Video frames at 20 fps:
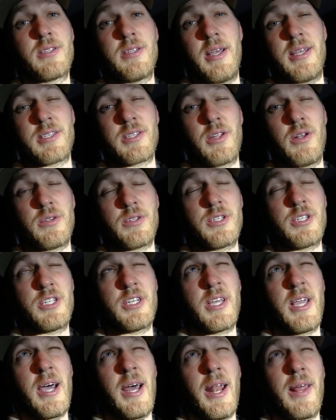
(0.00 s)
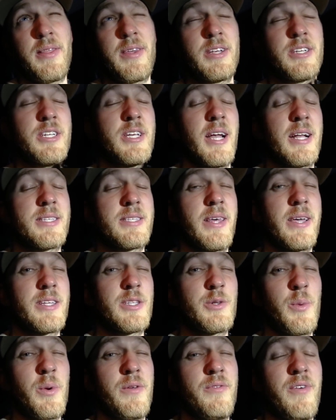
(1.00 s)
as close as she got. I think she got to
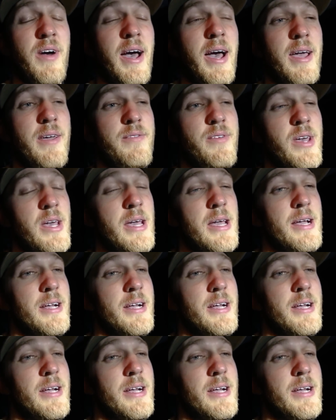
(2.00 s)
like 25.